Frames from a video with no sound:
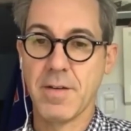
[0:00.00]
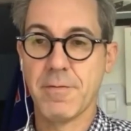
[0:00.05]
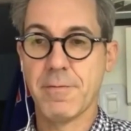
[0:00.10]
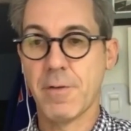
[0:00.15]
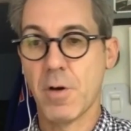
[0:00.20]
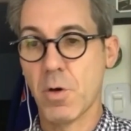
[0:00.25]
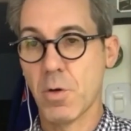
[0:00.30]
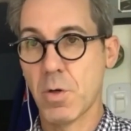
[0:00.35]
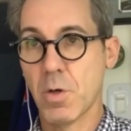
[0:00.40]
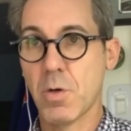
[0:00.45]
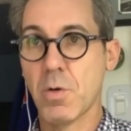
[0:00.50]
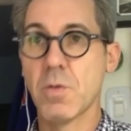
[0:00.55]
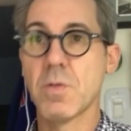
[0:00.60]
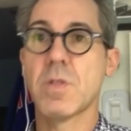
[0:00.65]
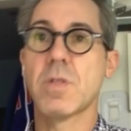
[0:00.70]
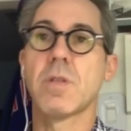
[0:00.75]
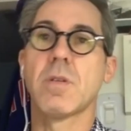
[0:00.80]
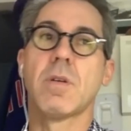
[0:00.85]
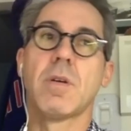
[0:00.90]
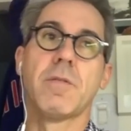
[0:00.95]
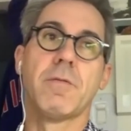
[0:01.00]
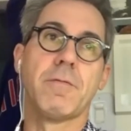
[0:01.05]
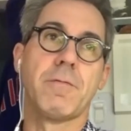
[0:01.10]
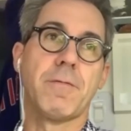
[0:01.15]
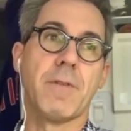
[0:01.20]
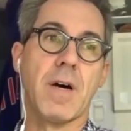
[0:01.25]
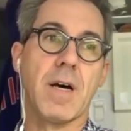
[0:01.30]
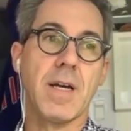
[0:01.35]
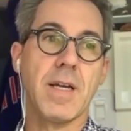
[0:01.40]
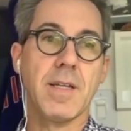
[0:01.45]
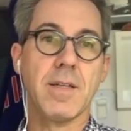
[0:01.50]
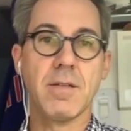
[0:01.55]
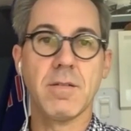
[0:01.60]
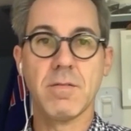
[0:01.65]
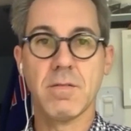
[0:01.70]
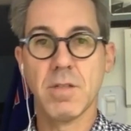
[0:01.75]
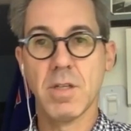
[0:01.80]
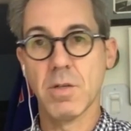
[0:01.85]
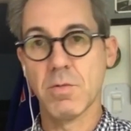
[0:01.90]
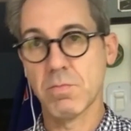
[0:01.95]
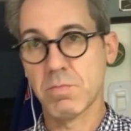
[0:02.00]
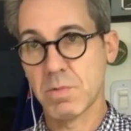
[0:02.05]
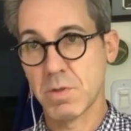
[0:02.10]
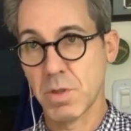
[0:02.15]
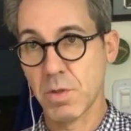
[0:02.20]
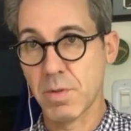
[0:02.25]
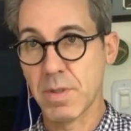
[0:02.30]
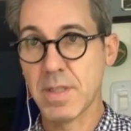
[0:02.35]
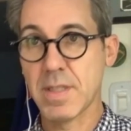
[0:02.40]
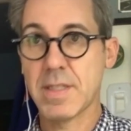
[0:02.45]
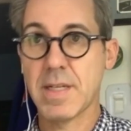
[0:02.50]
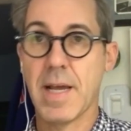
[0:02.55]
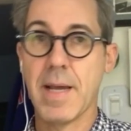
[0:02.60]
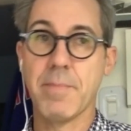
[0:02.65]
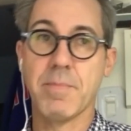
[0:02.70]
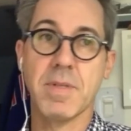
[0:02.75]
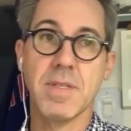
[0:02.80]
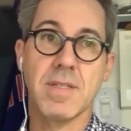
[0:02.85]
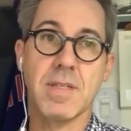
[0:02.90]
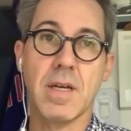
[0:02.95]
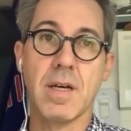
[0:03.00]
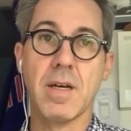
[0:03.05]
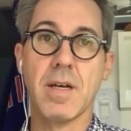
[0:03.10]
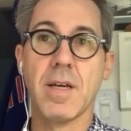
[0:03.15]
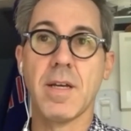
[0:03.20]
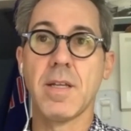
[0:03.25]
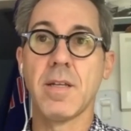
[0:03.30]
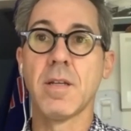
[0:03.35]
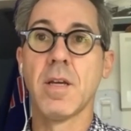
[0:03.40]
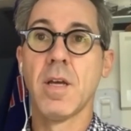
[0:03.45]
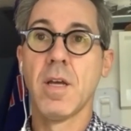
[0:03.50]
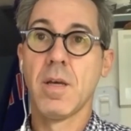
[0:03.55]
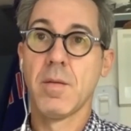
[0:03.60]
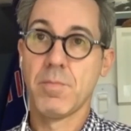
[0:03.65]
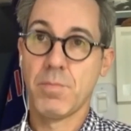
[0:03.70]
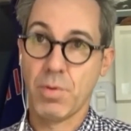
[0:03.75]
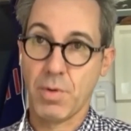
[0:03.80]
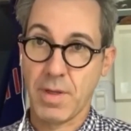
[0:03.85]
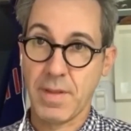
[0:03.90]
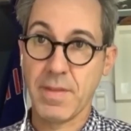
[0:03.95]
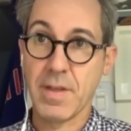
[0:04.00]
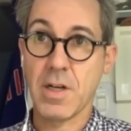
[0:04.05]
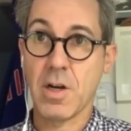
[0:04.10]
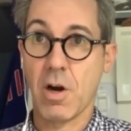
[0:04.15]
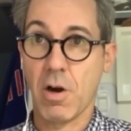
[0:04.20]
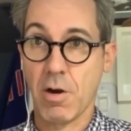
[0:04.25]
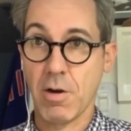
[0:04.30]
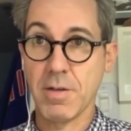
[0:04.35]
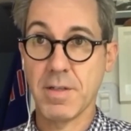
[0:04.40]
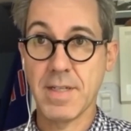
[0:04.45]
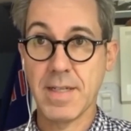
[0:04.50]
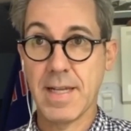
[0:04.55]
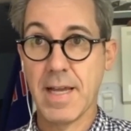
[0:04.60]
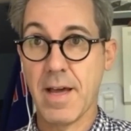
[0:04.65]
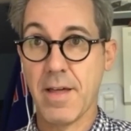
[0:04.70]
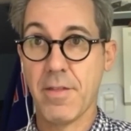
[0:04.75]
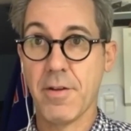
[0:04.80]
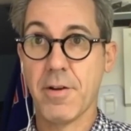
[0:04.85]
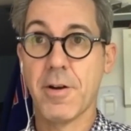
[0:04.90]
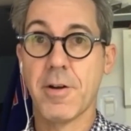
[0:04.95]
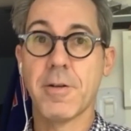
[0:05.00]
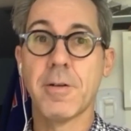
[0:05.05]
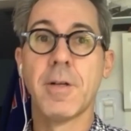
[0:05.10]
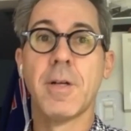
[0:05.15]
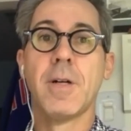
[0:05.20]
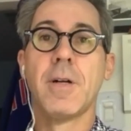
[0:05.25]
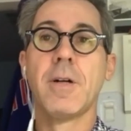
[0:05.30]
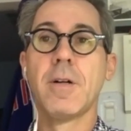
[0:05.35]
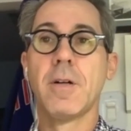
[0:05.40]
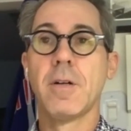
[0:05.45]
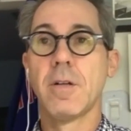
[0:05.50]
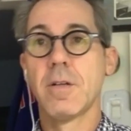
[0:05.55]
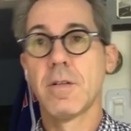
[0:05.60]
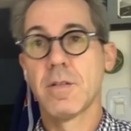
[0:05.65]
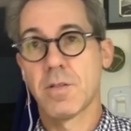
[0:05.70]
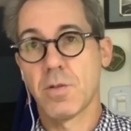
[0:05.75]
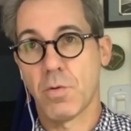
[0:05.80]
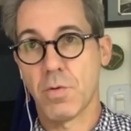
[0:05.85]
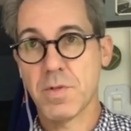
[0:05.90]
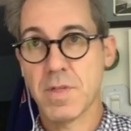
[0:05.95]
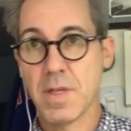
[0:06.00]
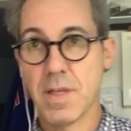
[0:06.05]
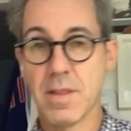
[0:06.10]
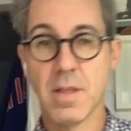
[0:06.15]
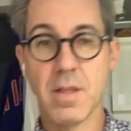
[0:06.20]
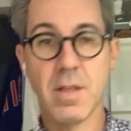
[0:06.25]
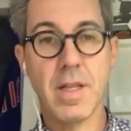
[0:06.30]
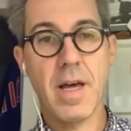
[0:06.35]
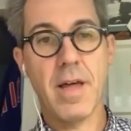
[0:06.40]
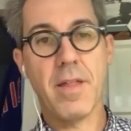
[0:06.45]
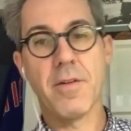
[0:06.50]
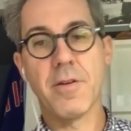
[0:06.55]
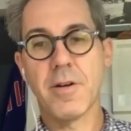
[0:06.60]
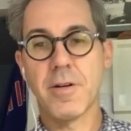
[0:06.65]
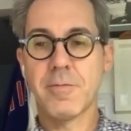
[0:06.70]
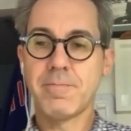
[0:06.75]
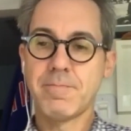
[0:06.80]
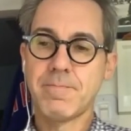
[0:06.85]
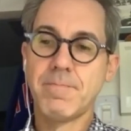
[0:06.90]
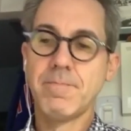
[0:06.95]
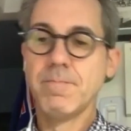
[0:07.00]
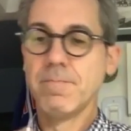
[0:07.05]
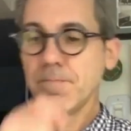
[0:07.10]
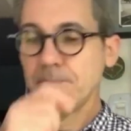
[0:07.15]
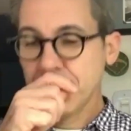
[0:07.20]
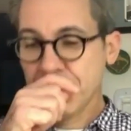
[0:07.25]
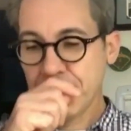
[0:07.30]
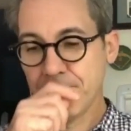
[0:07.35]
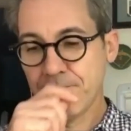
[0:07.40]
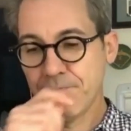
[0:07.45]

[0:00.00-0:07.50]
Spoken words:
to find photos, doing the type design, putting the card together, sourcing the leather.